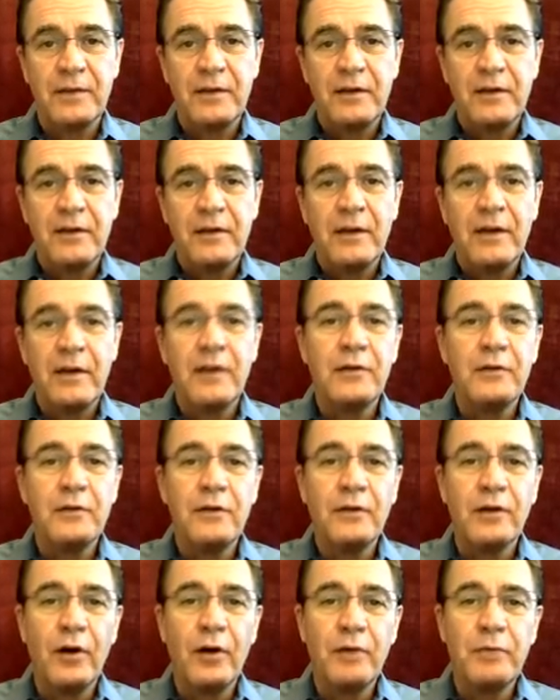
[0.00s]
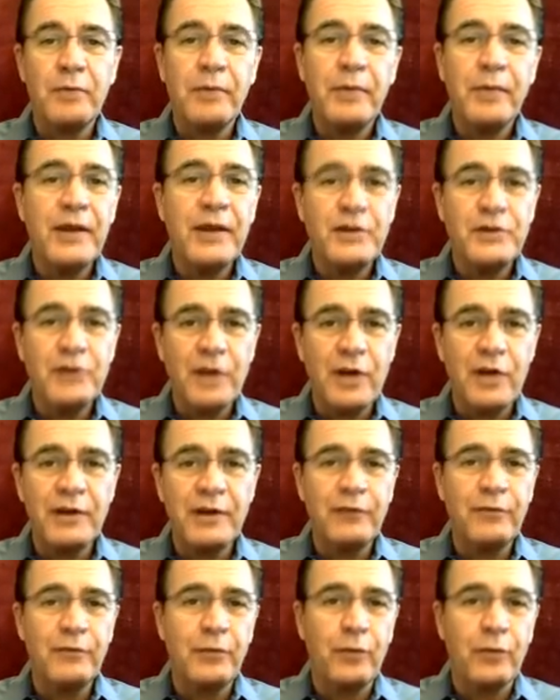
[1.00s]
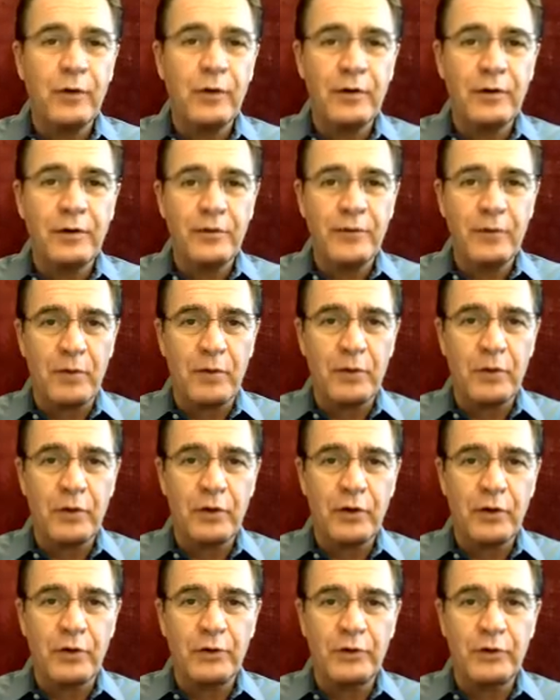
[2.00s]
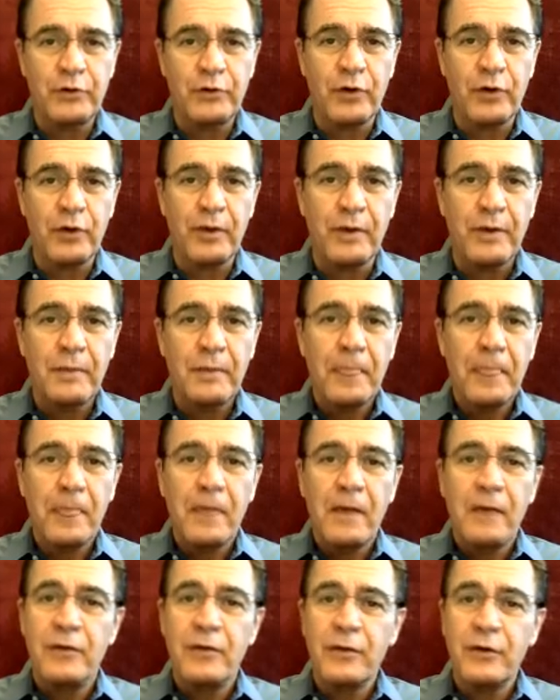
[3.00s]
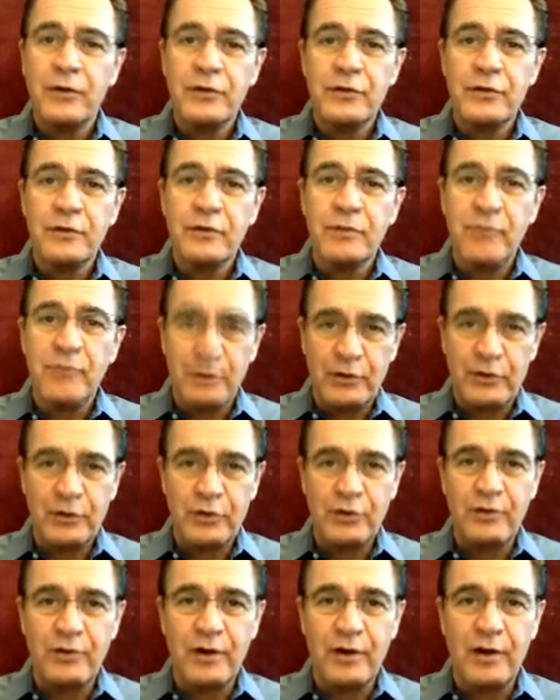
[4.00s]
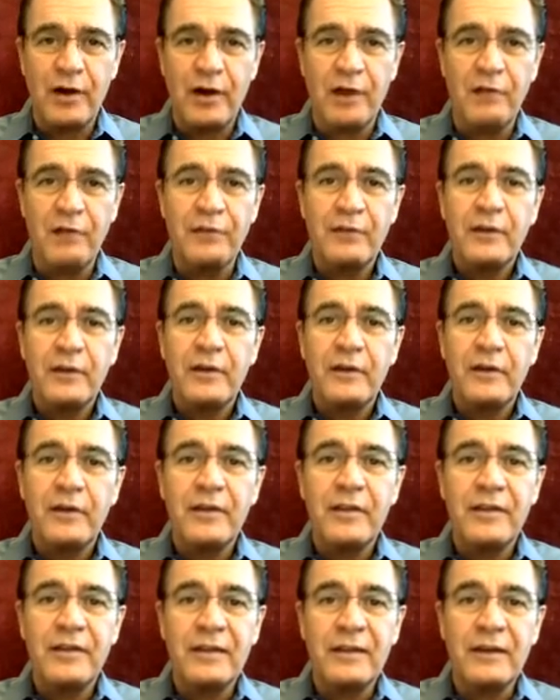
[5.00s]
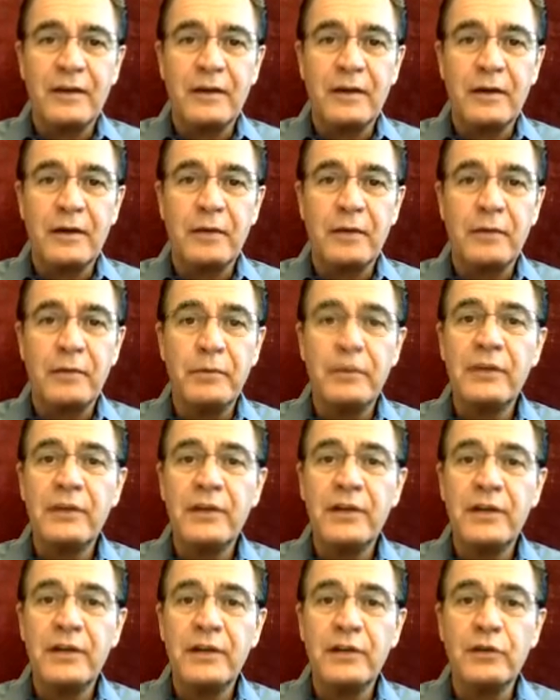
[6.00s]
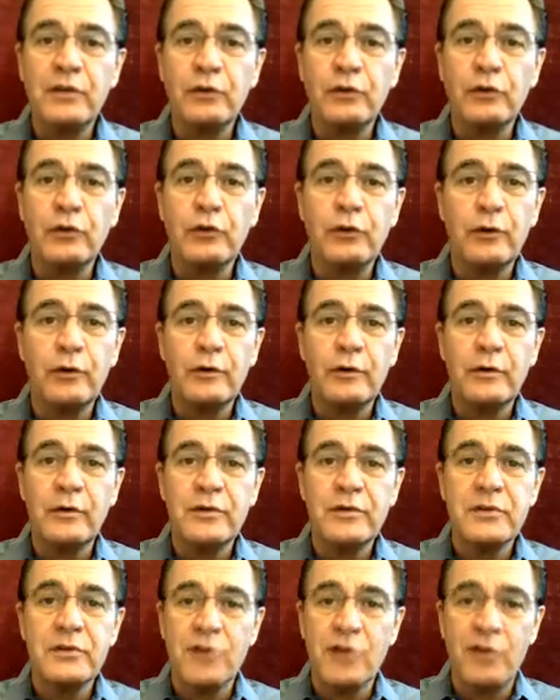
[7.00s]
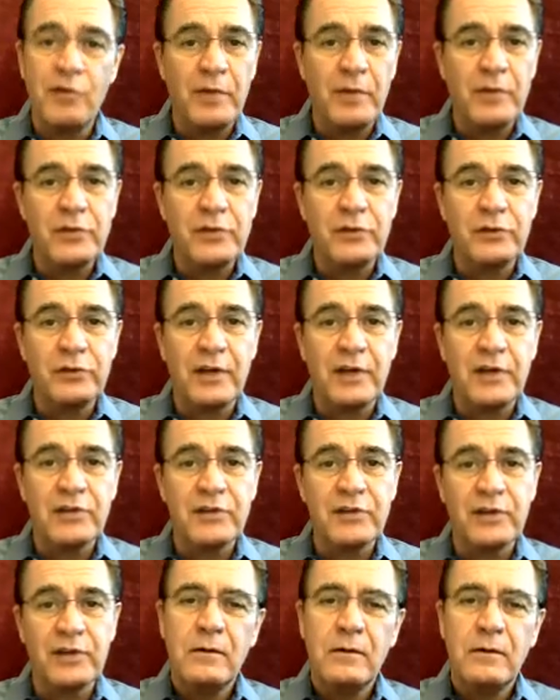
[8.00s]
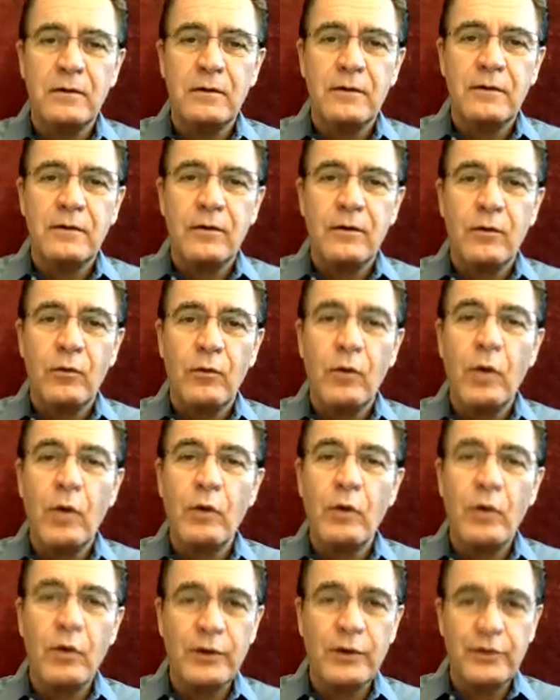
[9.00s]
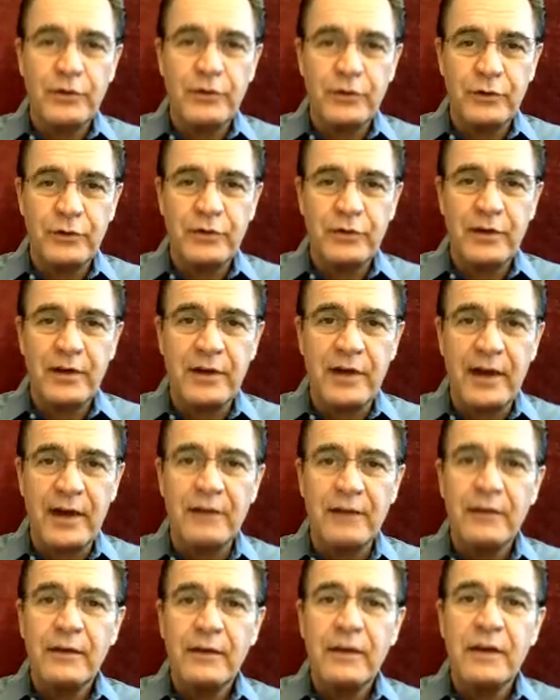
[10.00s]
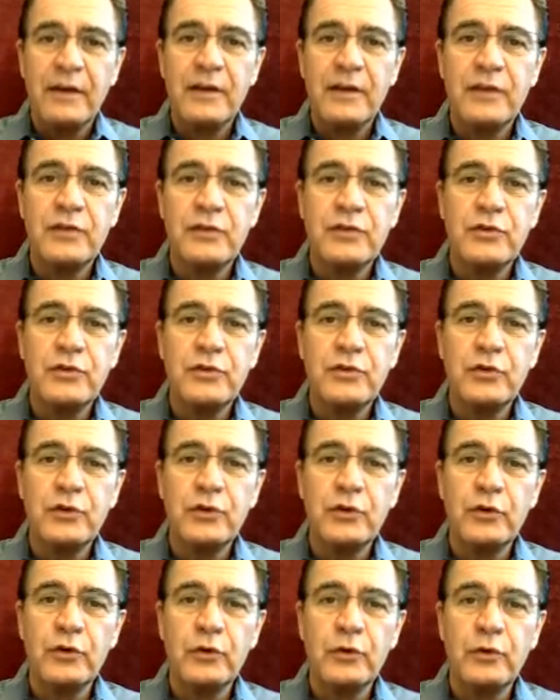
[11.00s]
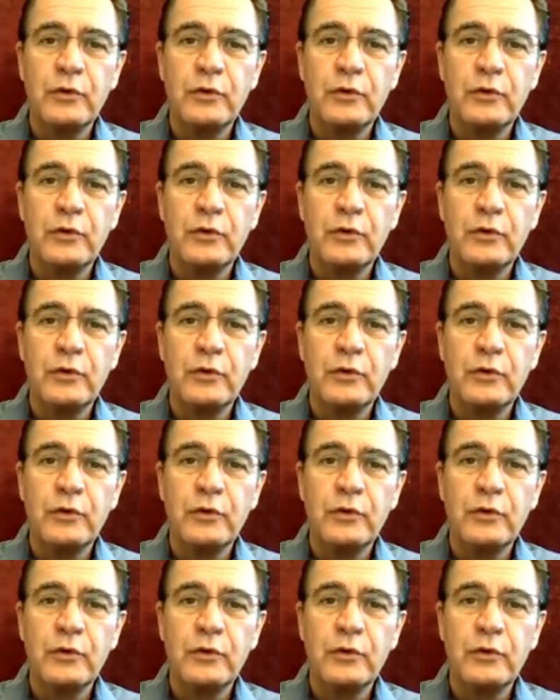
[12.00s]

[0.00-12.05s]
And on page 94 of our book, Code to Joy, there's a mention of the ability to learn self-muscle testing. What we're going to do today is to